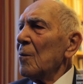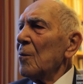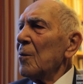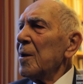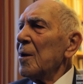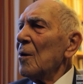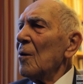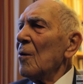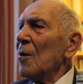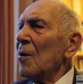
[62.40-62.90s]

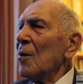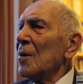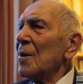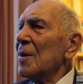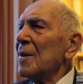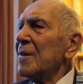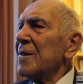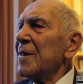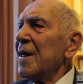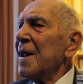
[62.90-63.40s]
We
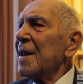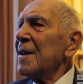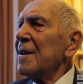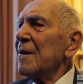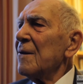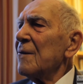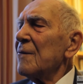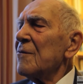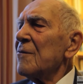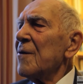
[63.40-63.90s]
all
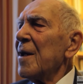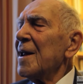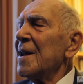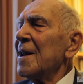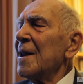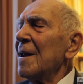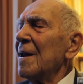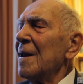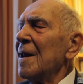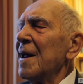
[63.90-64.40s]
then
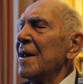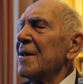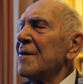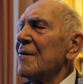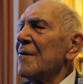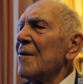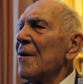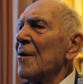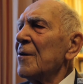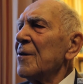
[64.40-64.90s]
read
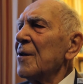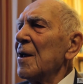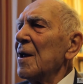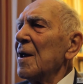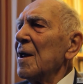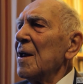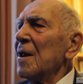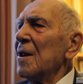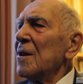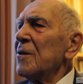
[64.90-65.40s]
later on
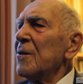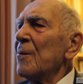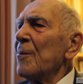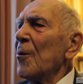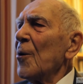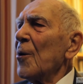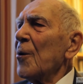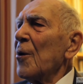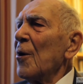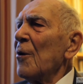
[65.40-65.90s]
the
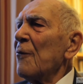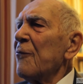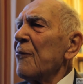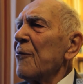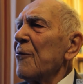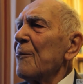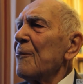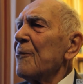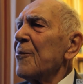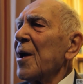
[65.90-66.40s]
book
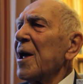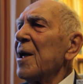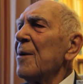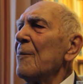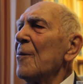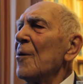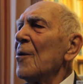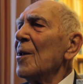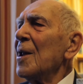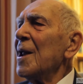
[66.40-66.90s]
of
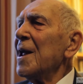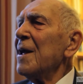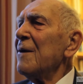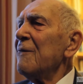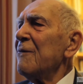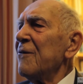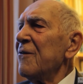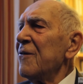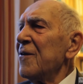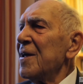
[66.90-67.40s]
Primo
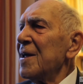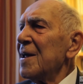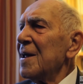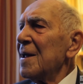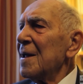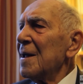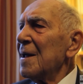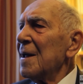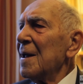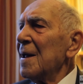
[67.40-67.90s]

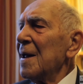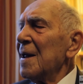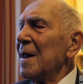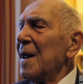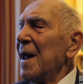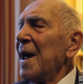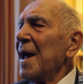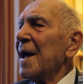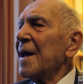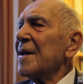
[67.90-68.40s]
Levi,
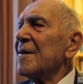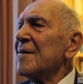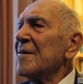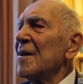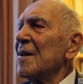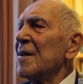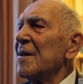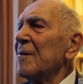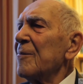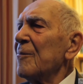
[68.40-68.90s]

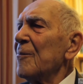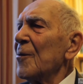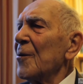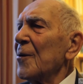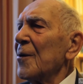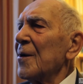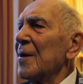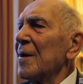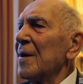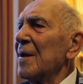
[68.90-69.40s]
excellent
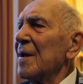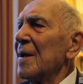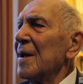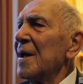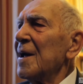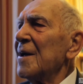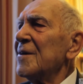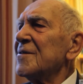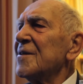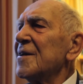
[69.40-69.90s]
book,
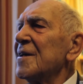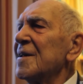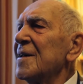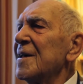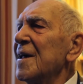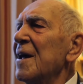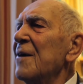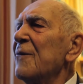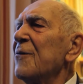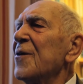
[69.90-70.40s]

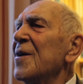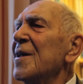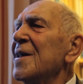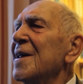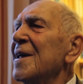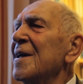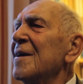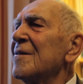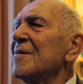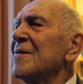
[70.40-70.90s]
if
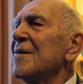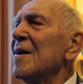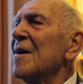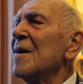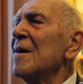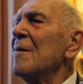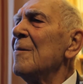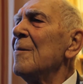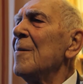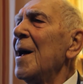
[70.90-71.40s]
it is
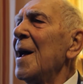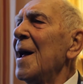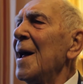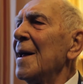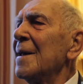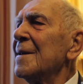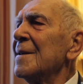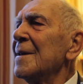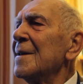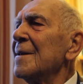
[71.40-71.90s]
a
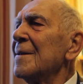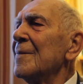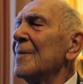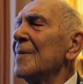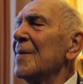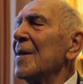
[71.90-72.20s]
man.